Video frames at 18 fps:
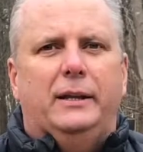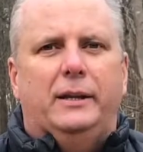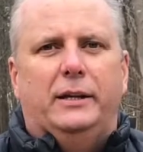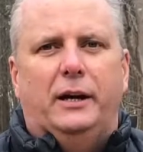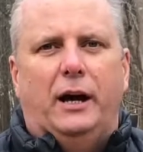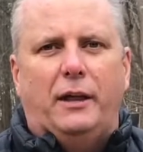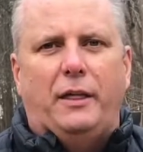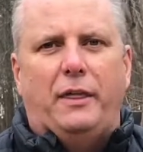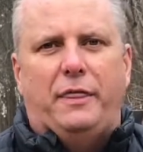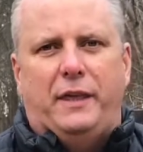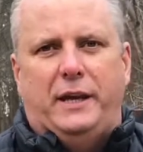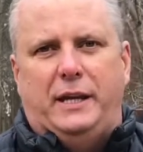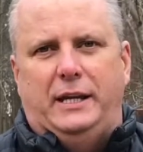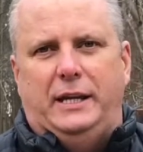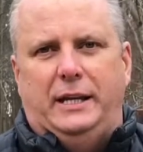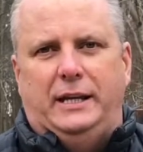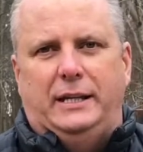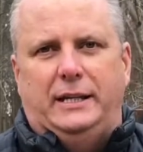The other
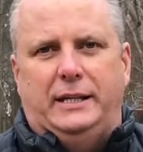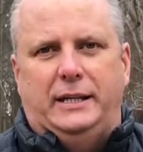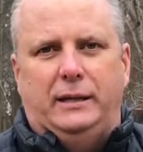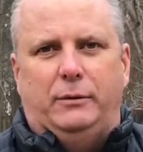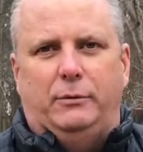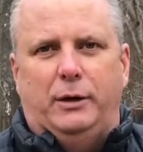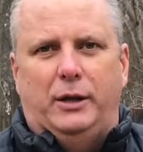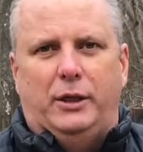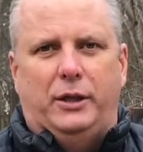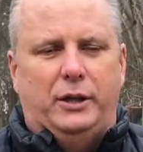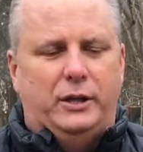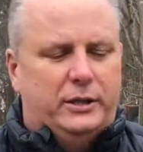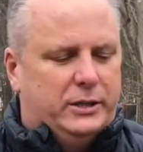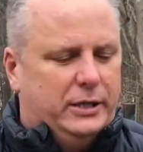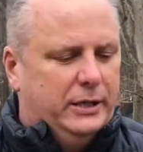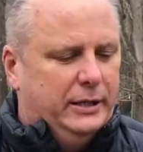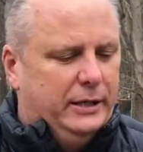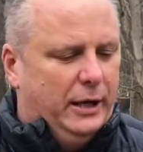thing you need to deal with
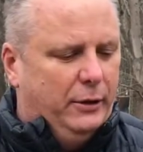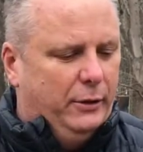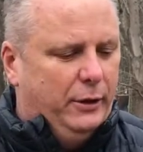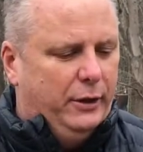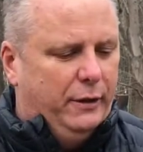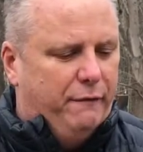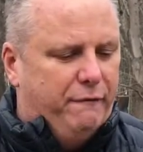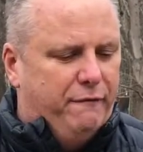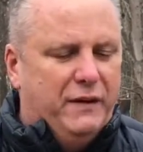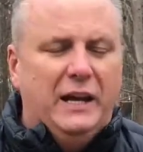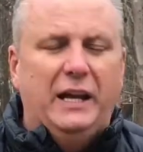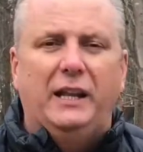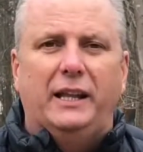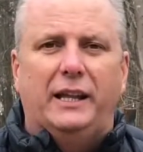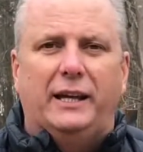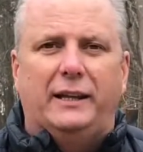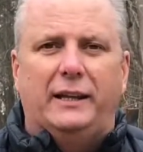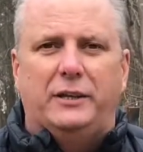is not only the
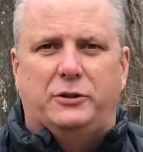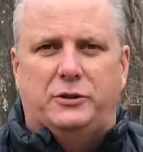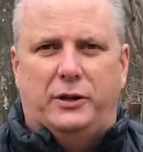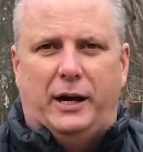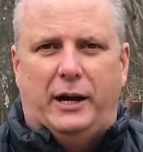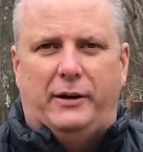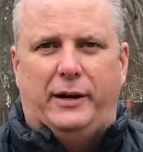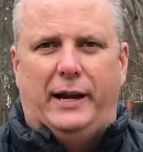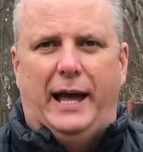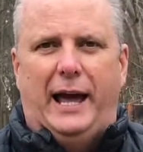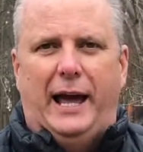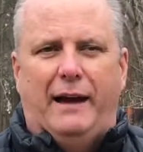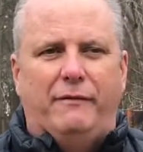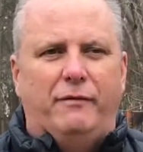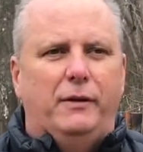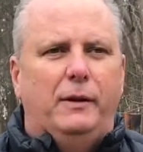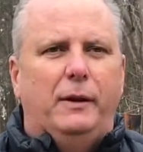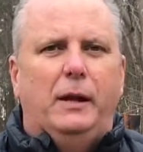feeling that you're not going to
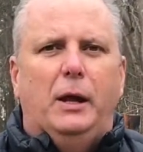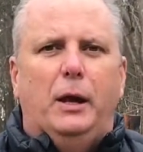have,